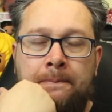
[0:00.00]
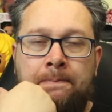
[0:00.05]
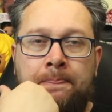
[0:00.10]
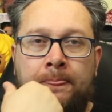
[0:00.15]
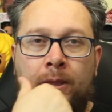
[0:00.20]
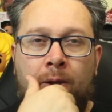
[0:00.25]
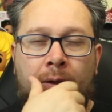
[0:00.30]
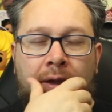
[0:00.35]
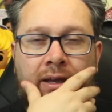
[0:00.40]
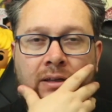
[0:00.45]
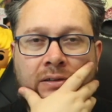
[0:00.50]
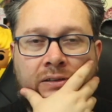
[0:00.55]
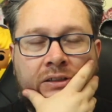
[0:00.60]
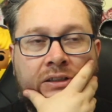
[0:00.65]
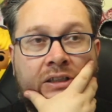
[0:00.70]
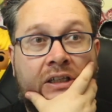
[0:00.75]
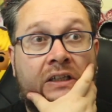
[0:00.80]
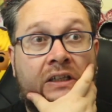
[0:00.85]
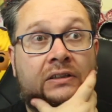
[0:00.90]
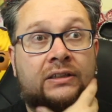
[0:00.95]
going,
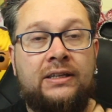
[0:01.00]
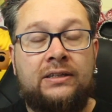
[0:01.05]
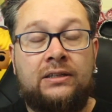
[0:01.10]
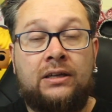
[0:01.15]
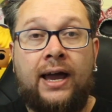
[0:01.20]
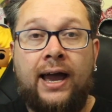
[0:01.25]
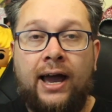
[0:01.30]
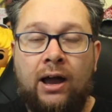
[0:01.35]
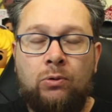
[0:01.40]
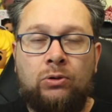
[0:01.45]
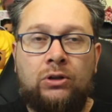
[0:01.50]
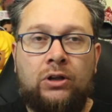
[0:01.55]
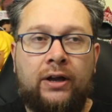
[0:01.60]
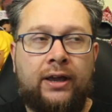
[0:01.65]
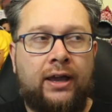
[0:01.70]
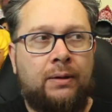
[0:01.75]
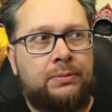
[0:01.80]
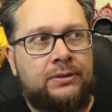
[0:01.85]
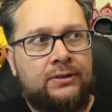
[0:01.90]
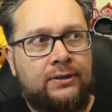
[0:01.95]
oh, these are hour-long
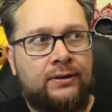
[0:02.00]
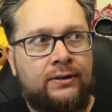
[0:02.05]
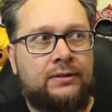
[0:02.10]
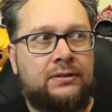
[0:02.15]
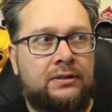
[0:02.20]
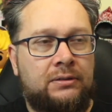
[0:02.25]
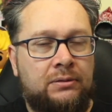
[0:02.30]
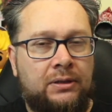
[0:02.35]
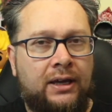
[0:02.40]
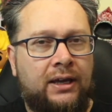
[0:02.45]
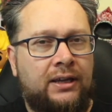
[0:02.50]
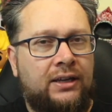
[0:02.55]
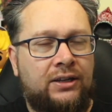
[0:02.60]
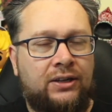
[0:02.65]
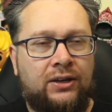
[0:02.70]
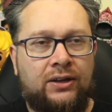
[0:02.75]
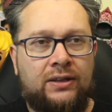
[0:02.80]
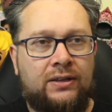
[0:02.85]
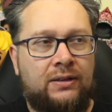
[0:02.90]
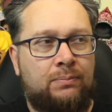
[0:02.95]
episodes.
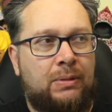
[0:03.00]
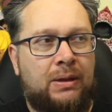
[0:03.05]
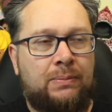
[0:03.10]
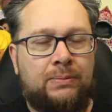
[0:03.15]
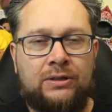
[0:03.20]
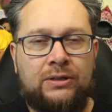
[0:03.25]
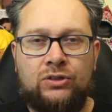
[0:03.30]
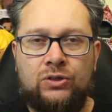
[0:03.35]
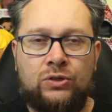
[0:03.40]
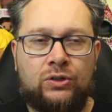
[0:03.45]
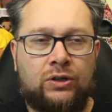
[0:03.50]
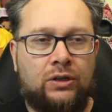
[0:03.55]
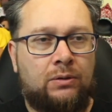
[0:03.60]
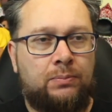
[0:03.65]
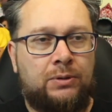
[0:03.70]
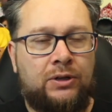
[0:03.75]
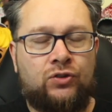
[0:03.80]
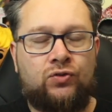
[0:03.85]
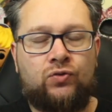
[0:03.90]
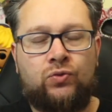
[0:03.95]
Maybe it's just going to
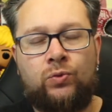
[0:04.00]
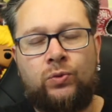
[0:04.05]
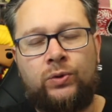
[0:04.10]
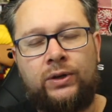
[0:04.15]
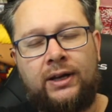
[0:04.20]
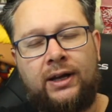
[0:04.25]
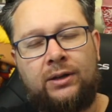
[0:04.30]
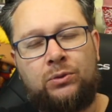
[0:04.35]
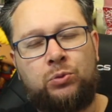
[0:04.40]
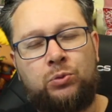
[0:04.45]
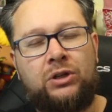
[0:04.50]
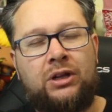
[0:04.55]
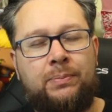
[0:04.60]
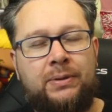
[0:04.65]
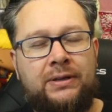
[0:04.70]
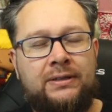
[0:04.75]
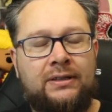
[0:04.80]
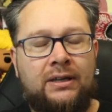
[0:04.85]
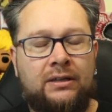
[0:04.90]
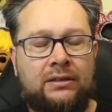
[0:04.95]
be drawn out. Will I
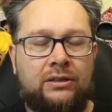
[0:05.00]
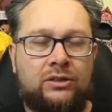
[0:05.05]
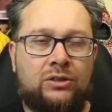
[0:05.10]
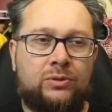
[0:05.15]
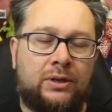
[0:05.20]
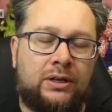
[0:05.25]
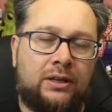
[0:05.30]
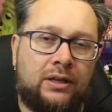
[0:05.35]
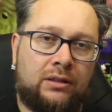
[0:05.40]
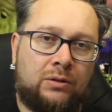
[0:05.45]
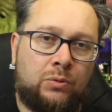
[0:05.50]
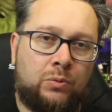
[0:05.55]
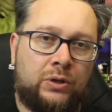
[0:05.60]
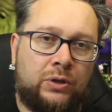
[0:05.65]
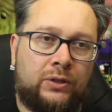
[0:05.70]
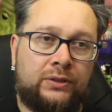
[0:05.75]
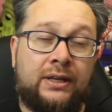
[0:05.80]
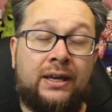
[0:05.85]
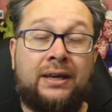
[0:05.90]
be sucked into another world?